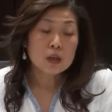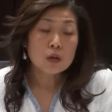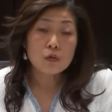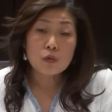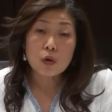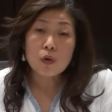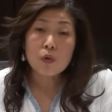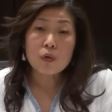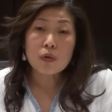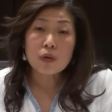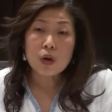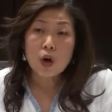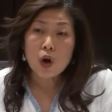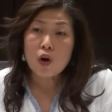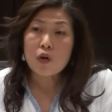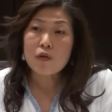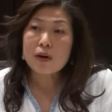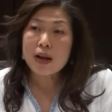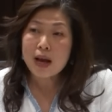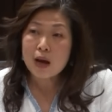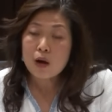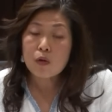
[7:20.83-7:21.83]
growth
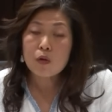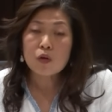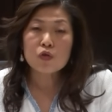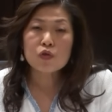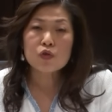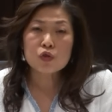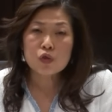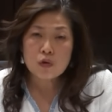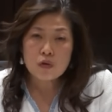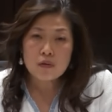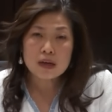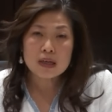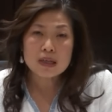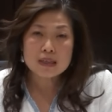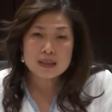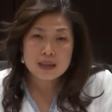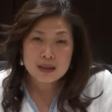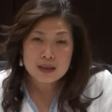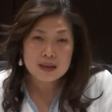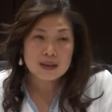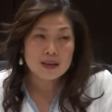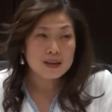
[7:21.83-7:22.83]
are now so
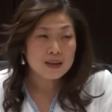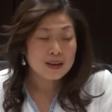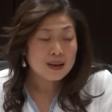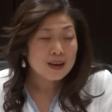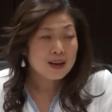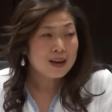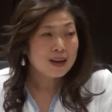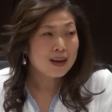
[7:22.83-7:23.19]
excited.